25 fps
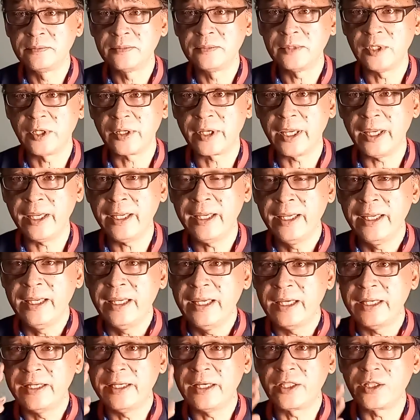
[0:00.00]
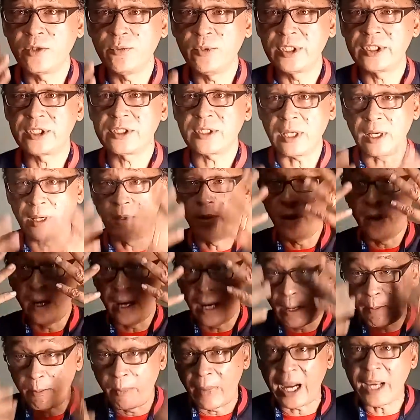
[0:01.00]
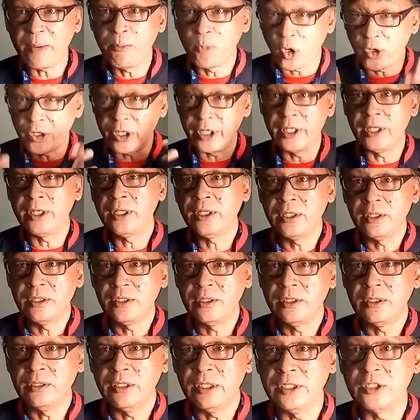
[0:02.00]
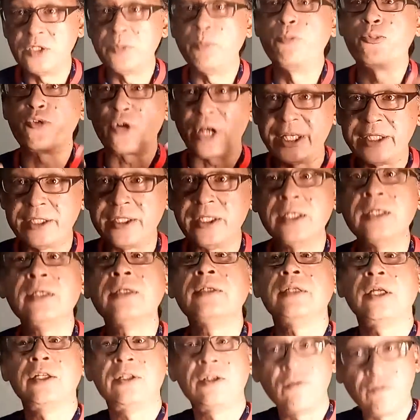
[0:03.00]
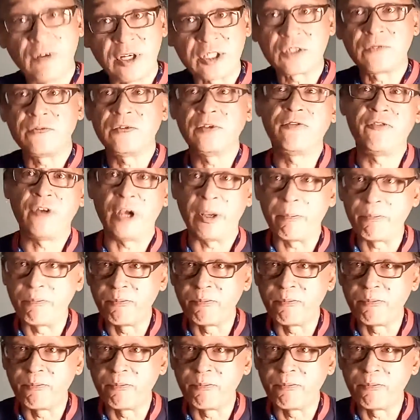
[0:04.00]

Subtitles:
Okay, in other words, my body is brighter than the rest of the frame.